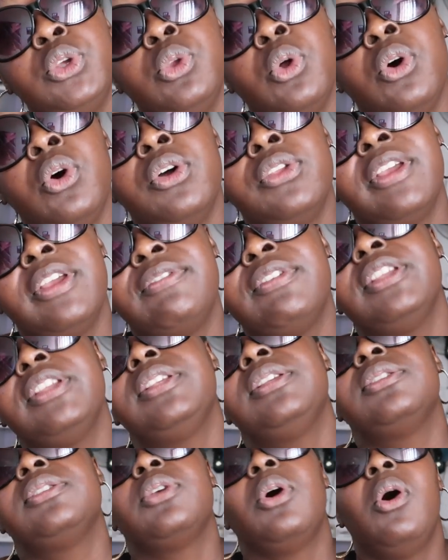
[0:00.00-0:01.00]
and on i feel
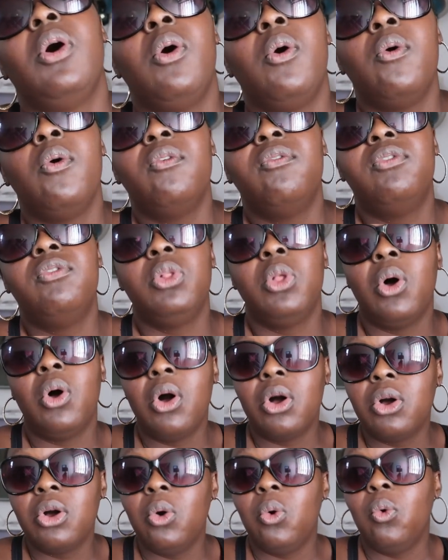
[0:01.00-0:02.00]
like this is a whole
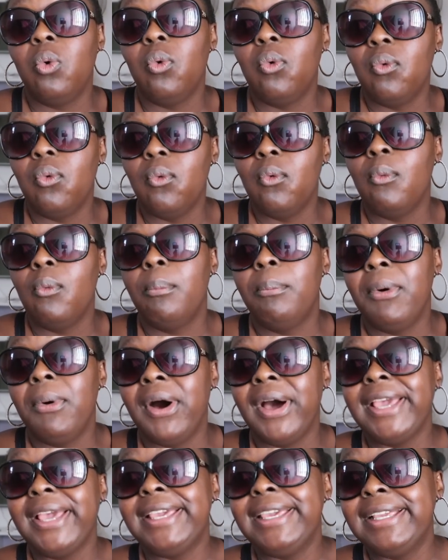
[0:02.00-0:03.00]
vlog all
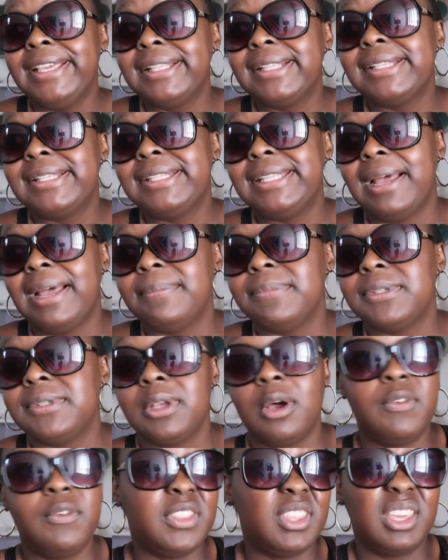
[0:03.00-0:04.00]
by its damn
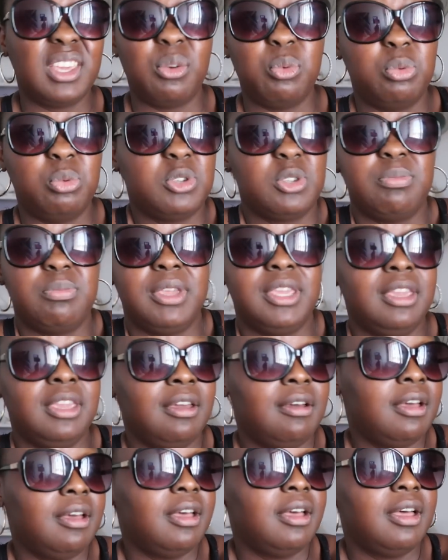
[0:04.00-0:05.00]
self i think i will just make
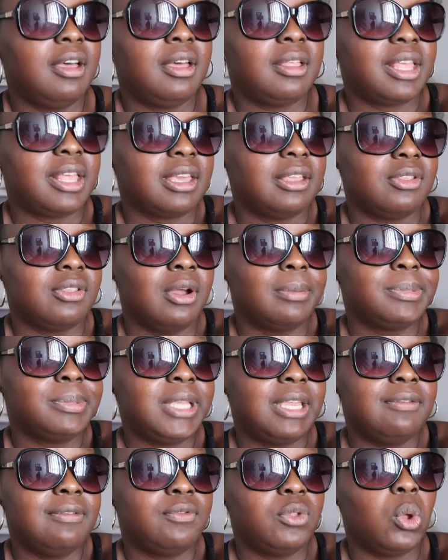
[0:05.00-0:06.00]
it a like an
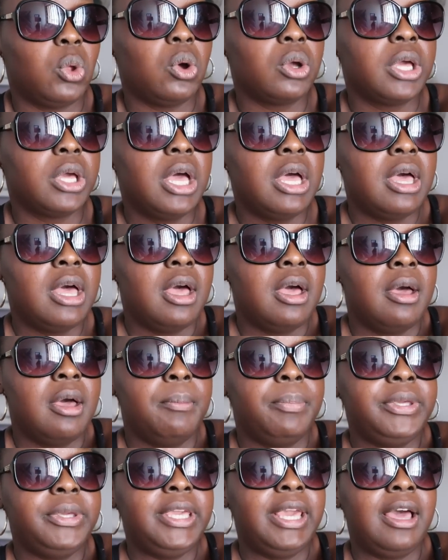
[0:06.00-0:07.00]
update vlog
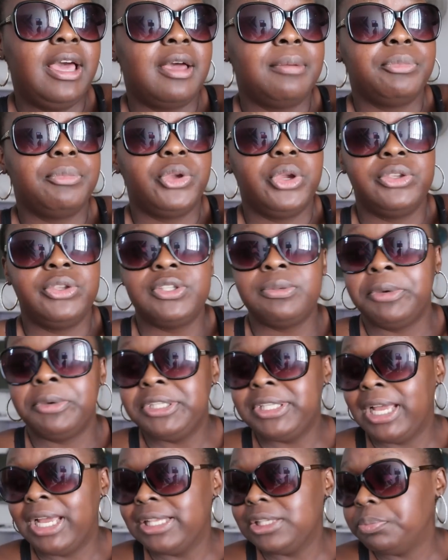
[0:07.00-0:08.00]
but yeah i'm going to my
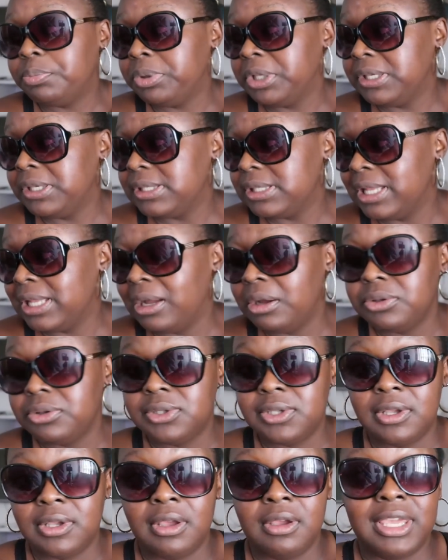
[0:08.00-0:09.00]
dad's place now
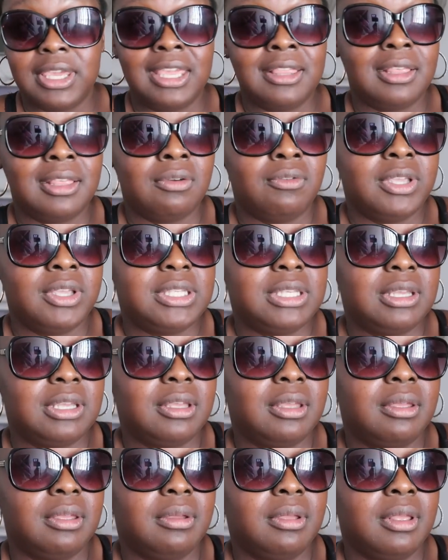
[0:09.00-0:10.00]
to get that
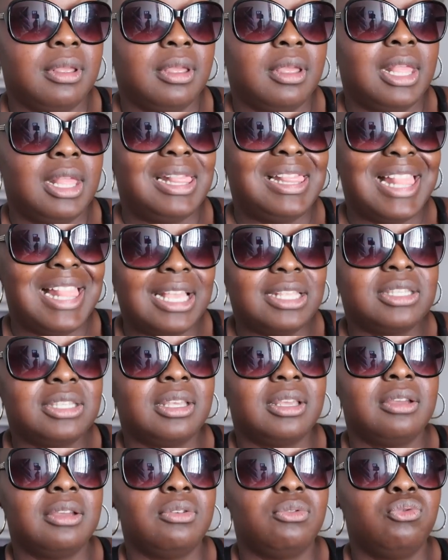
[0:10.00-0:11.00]
letter
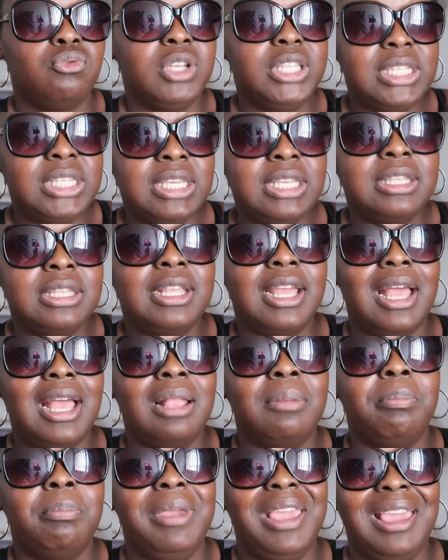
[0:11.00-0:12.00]
letter written
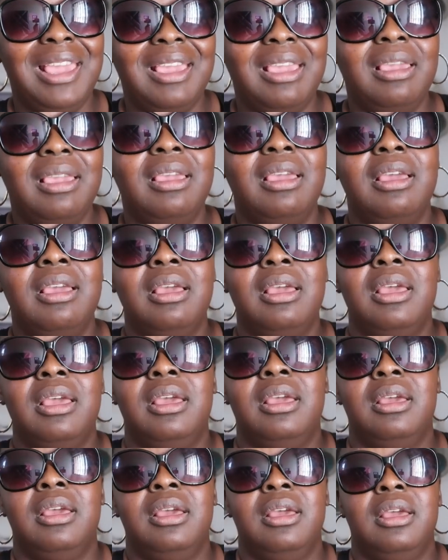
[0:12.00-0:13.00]
and pay
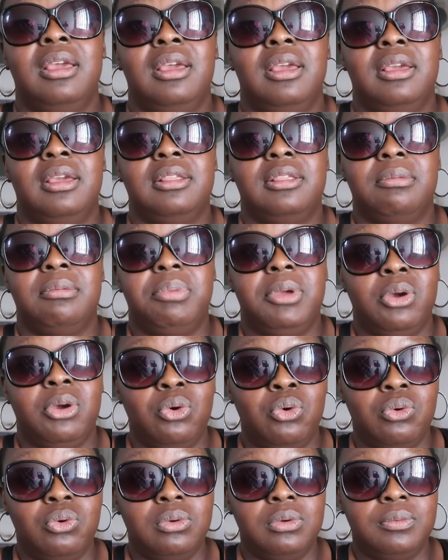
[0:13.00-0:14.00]
the
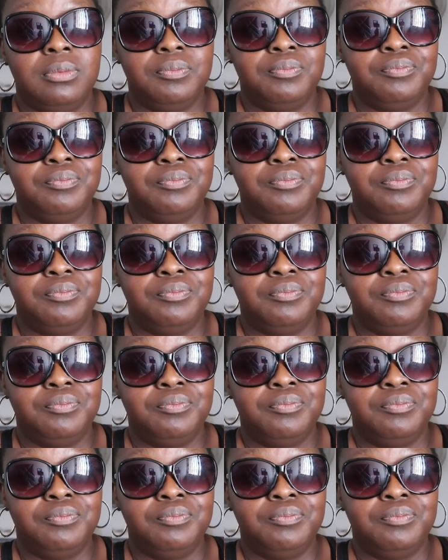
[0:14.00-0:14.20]
bill